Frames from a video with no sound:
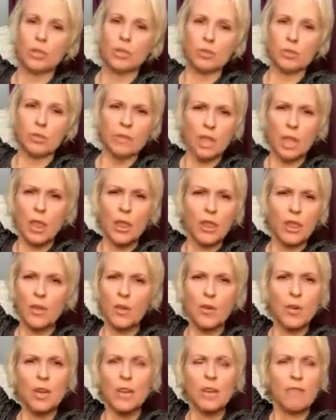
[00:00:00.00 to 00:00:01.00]
It was like
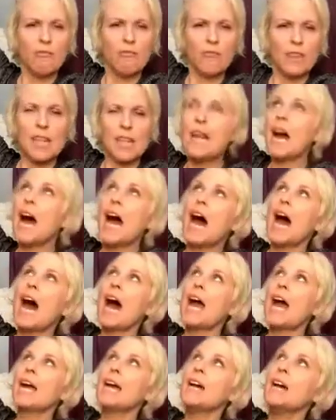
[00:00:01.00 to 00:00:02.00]
30 feet
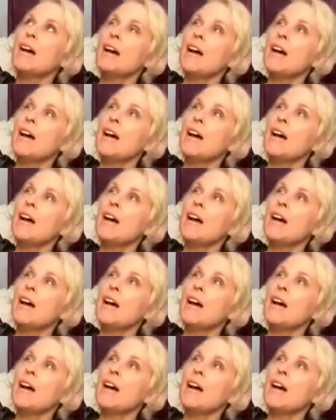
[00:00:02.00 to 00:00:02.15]
high.